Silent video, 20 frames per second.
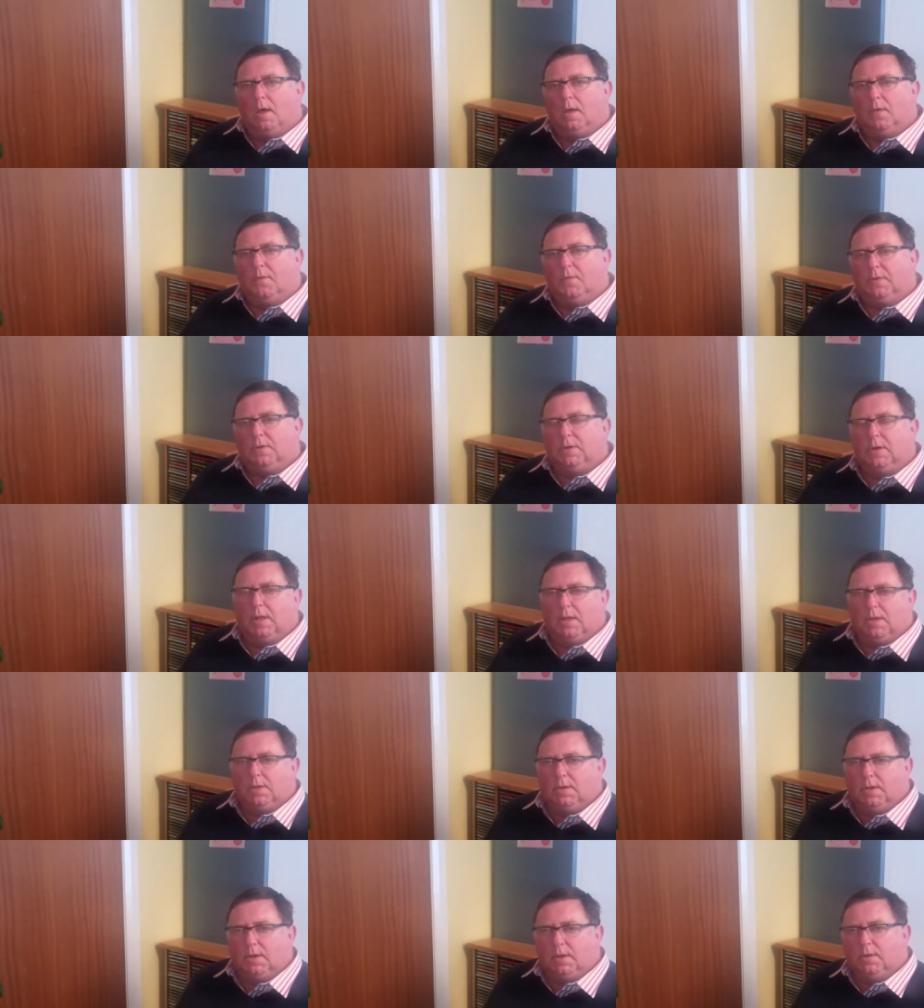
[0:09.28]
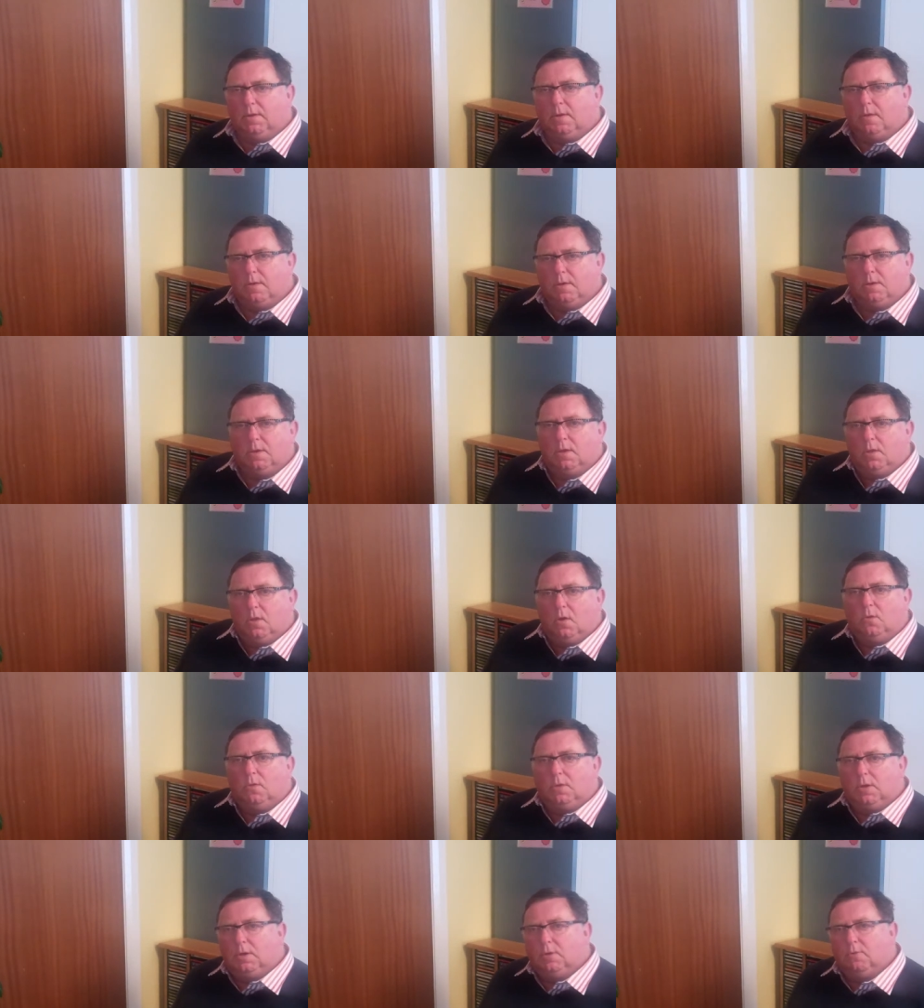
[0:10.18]
facilities that are
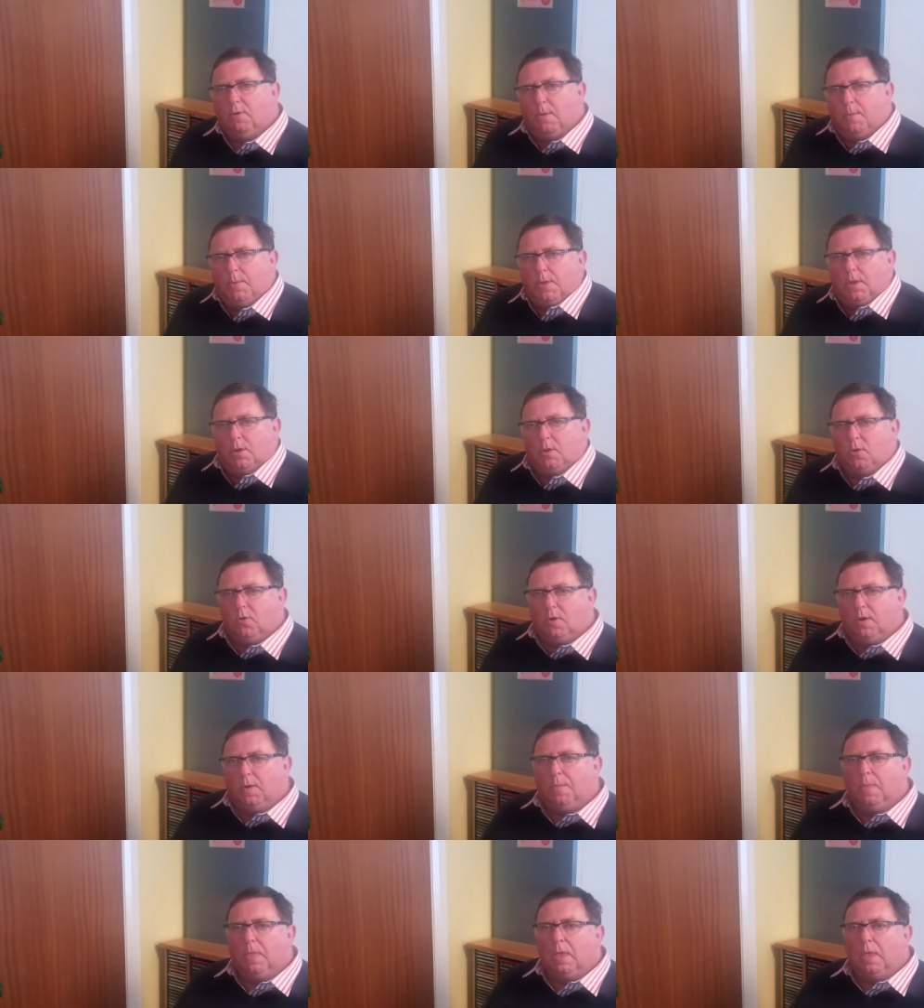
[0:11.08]
non-discriminatory.